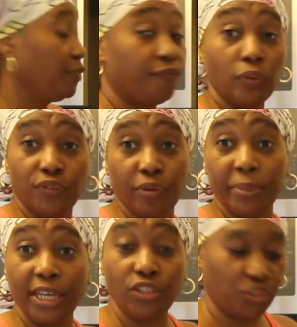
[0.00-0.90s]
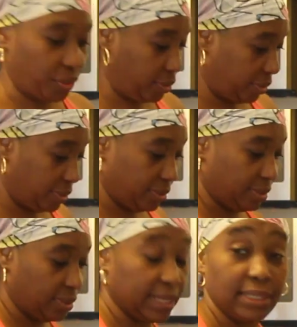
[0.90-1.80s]
foods from nature,
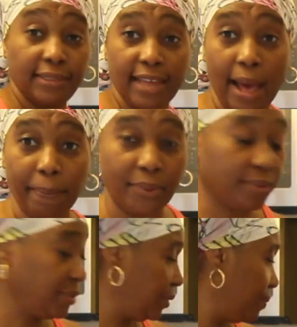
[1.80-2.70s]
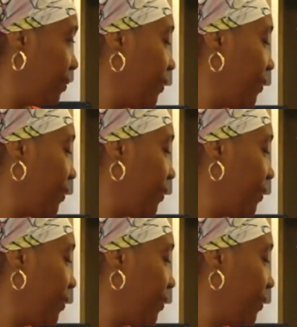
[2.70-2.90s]
like these apples,